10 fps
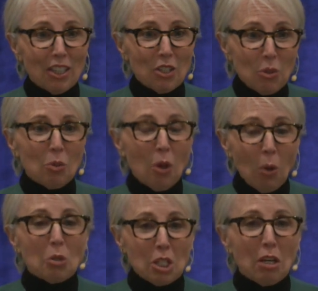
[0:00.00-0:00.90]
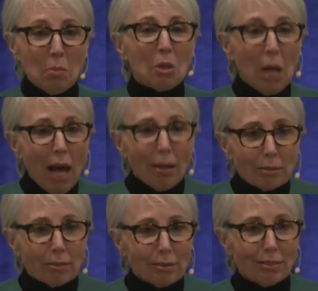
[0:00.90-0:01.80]
you go somewhere
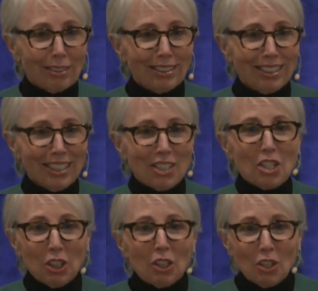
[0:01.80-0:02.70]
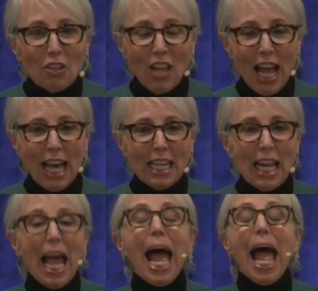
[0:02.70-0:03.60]
else to learn that,
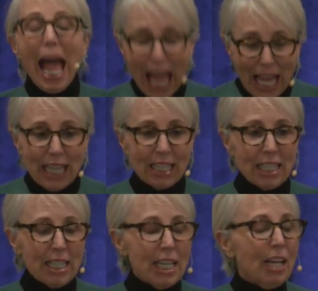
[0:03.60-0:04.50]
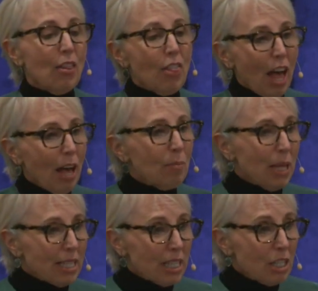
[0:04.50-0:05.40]
and that
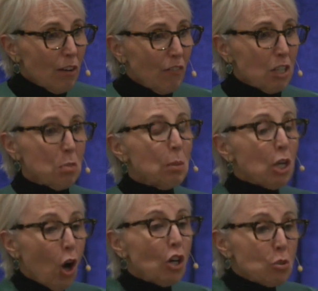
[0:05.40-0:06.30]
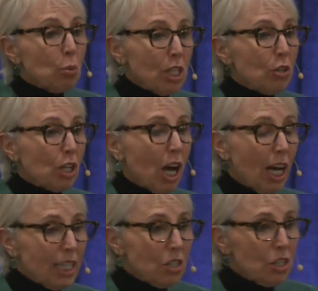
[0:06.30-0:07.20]
makes a difference, because when you're
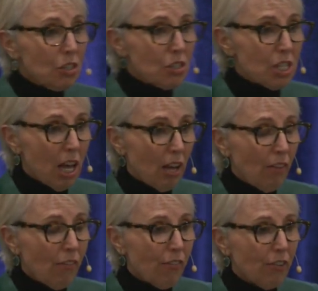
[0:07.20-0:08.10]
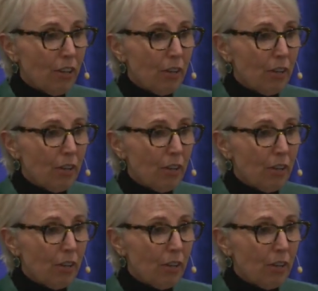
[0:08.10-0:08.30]
kind to yourself,